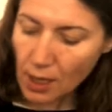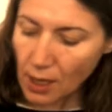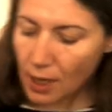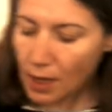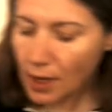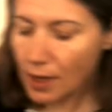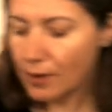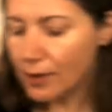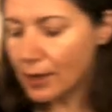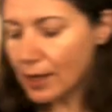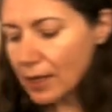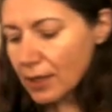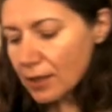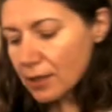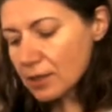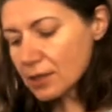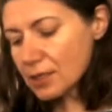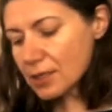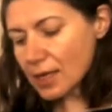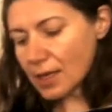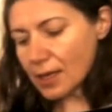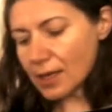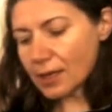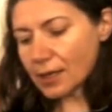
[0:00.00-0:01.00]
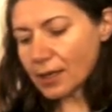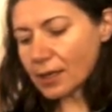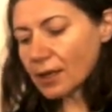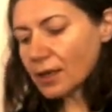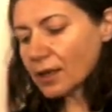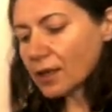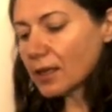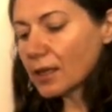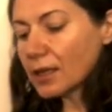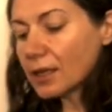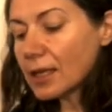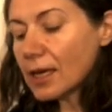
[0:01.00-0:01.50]
And then
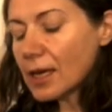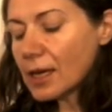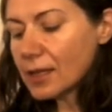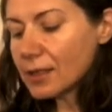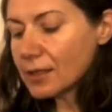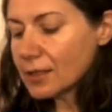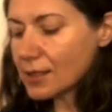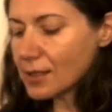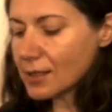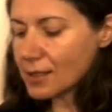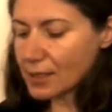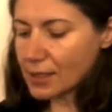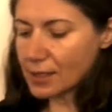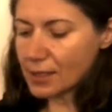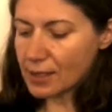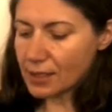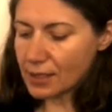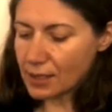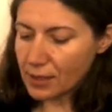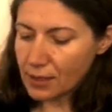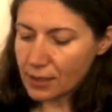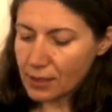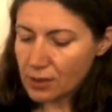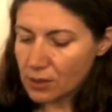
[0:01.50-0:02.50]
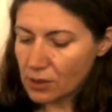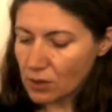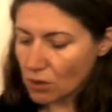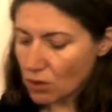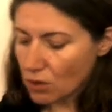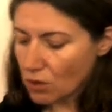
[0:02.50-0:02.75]
taking, again, seated,